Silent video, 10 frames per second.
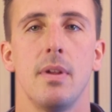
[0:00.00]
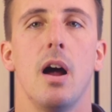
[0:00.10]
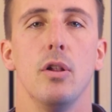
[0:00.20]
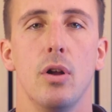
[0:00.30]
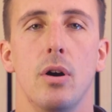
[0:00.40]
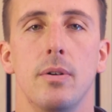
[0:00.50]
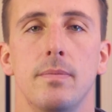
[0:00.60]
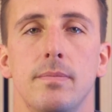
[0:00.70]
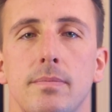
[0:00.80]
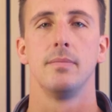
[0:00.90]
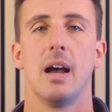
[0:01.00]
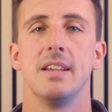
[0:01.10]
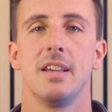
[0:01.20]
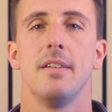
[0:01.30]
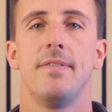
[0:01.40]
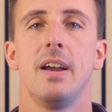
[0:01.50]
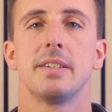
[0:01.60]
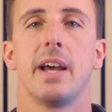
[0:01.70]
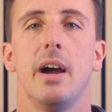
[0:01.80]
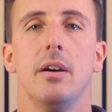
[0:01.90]
lot as it affects
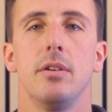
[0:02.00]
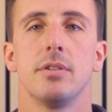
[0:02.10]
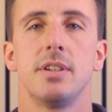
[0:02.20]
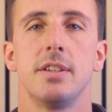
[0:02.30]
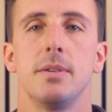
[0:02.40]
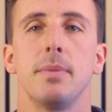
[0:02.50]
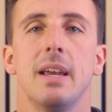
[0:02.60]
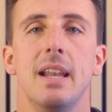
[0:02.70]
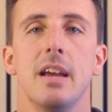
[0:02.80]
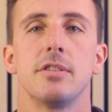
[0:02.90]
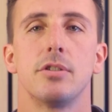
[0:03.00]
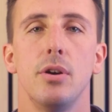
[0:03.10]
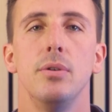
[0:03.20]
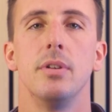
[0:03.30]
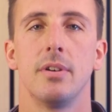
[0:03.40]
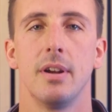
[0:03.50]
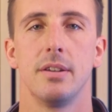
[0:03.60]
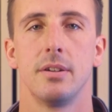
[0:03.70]
how your system connects to the grid.